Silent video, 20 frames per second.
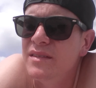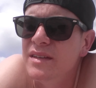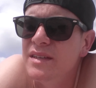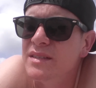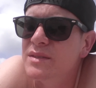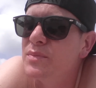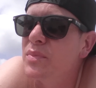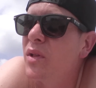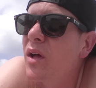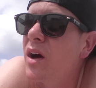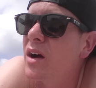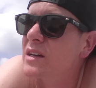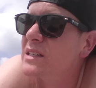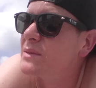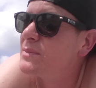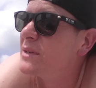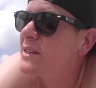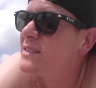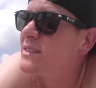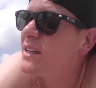these
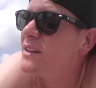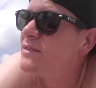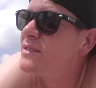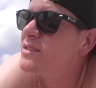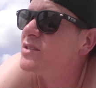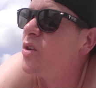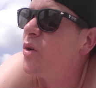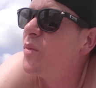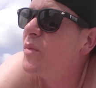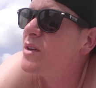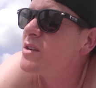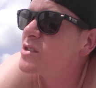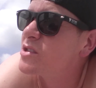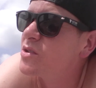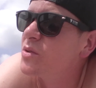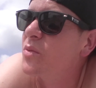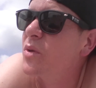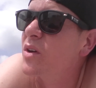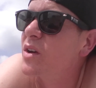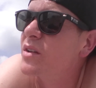blogs because I have so much
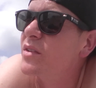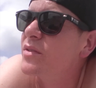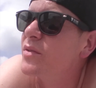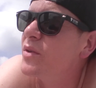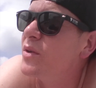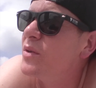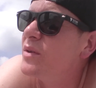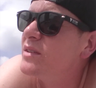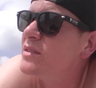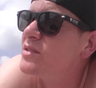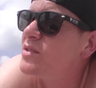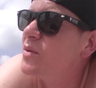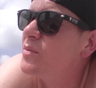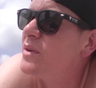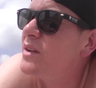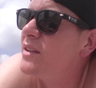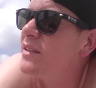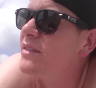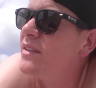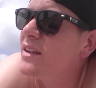to work through and so
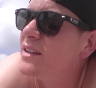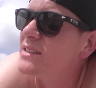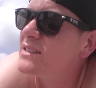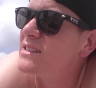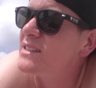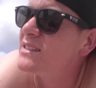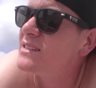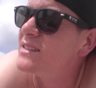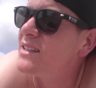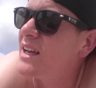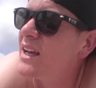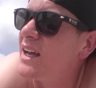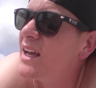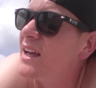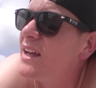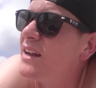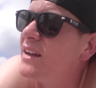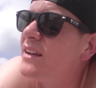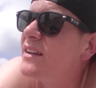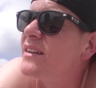many things to
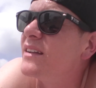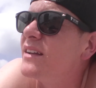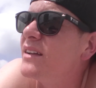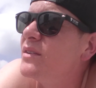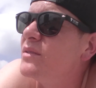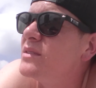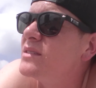say, and it